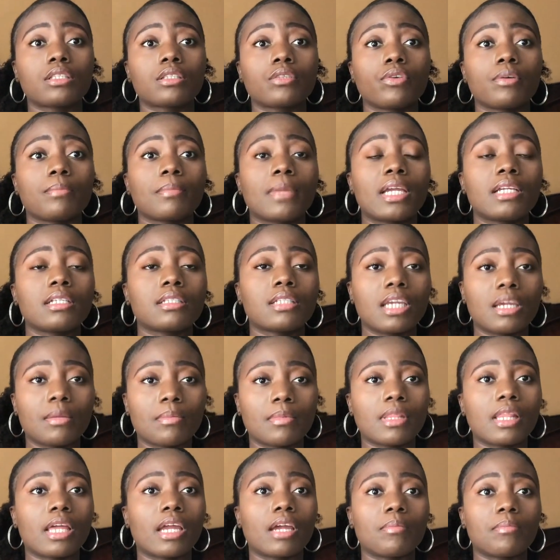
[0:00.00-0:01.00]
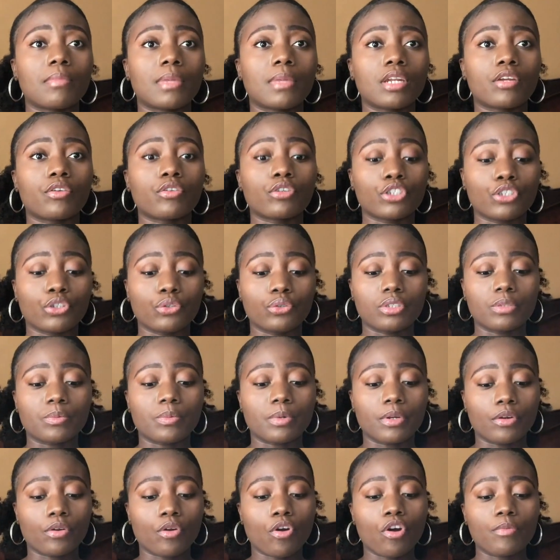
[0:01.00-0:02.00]
so it might take me like a minute or two to put
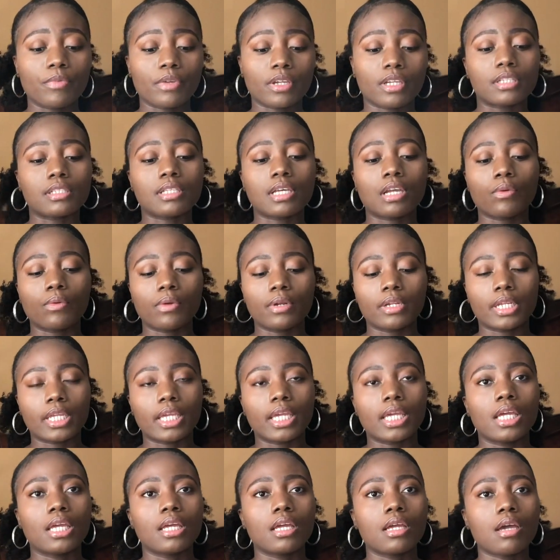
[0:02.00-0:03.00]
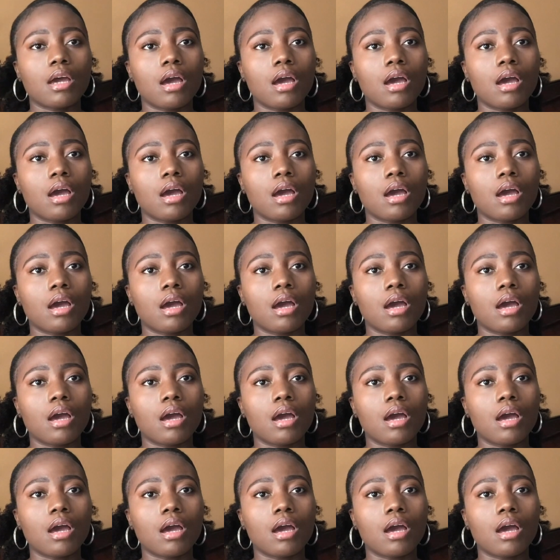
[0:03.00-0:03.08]
it on because I don't want to get